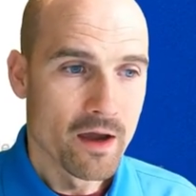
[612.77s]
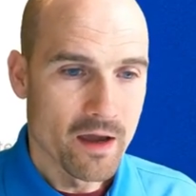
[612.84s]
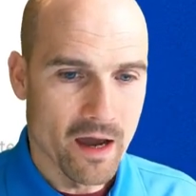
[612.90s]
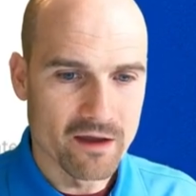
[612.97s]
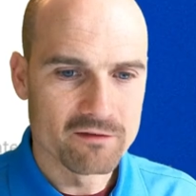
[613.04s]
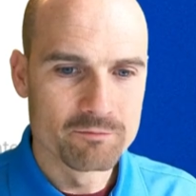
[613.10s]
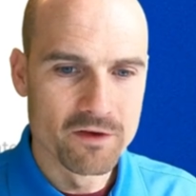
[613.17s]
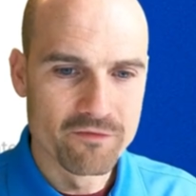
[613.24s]
It
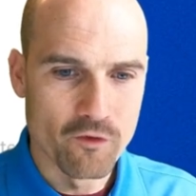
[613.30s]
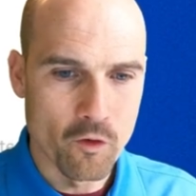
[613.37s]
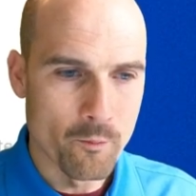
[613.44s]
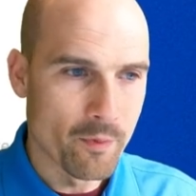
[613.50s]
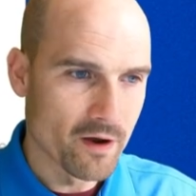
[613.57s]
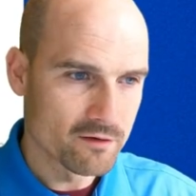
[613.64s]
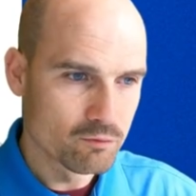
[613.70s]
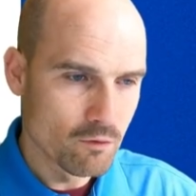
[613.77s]
asks me for a
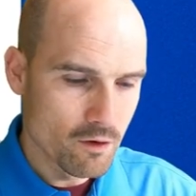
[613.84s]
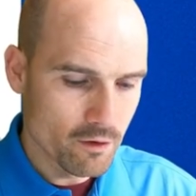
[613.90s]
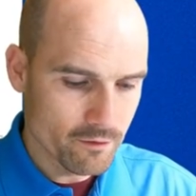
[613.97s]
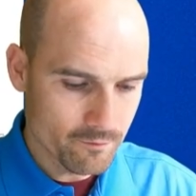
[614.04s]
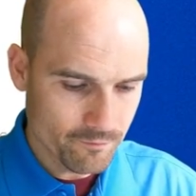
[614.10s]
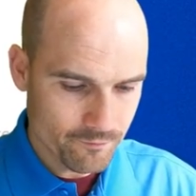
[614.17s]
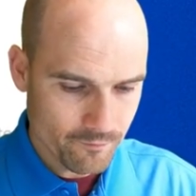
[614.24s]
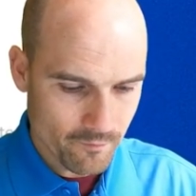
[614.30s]

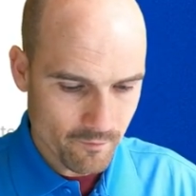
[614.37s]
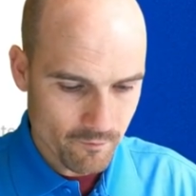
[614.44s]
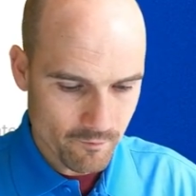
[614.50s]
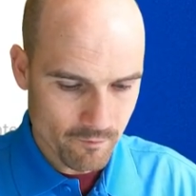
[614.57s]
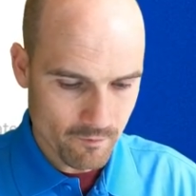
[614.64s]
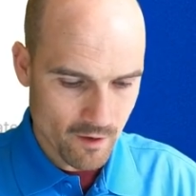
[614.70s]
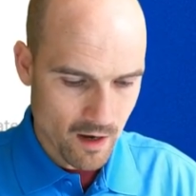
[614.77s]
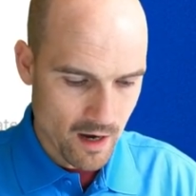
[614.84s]
password.
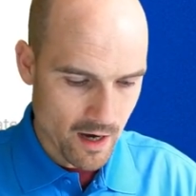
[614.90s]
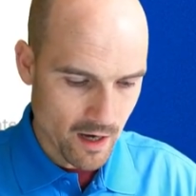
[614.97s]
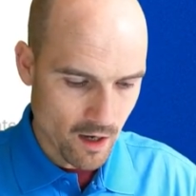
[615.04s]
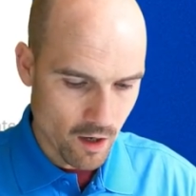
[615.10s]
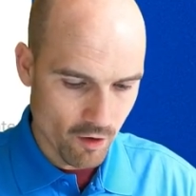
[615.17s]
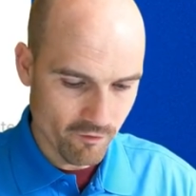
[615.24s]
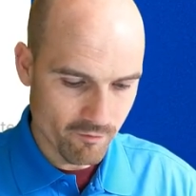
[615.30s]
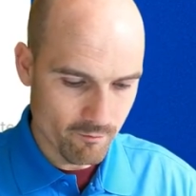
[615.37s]
I
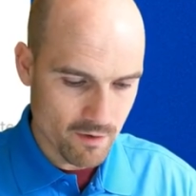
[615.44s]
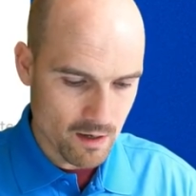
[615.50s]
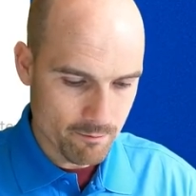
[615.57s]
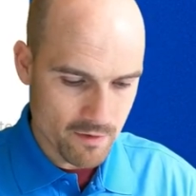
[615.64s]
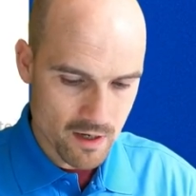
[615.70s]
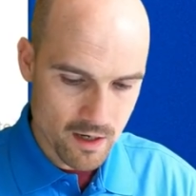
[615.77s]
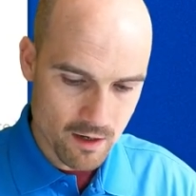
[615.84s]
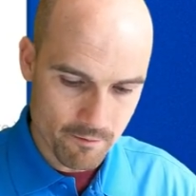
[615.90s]
love
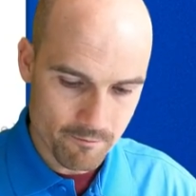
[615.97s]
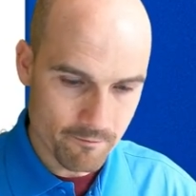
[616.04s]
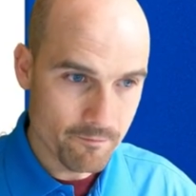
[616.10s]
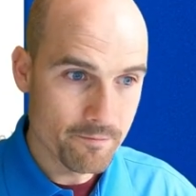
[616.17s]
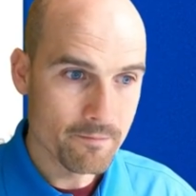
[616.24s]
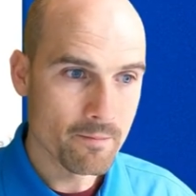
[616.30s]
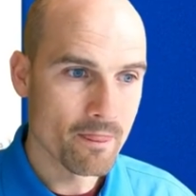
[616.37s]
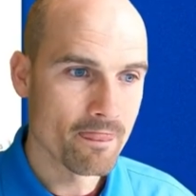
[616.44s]
mama,
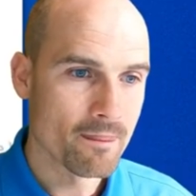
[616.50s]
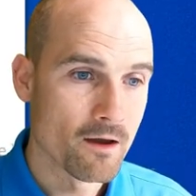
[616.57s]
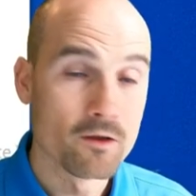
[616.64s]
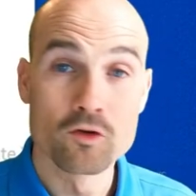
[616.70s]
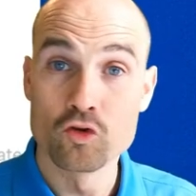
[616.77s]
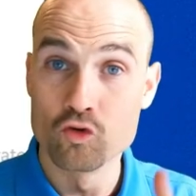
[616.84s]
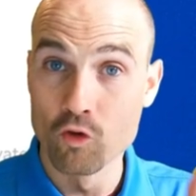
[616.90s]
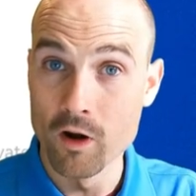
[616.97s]

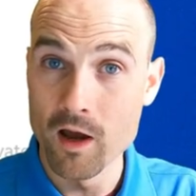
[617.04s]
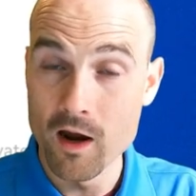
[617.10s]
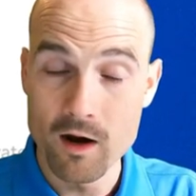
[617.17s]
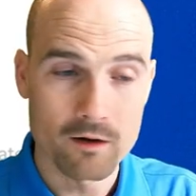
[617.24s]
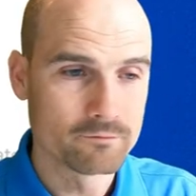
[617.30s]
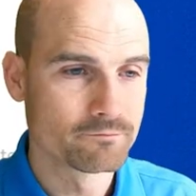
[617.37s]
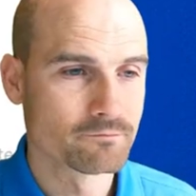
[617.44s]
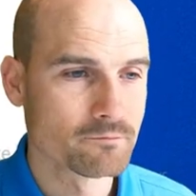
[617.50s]
dollar.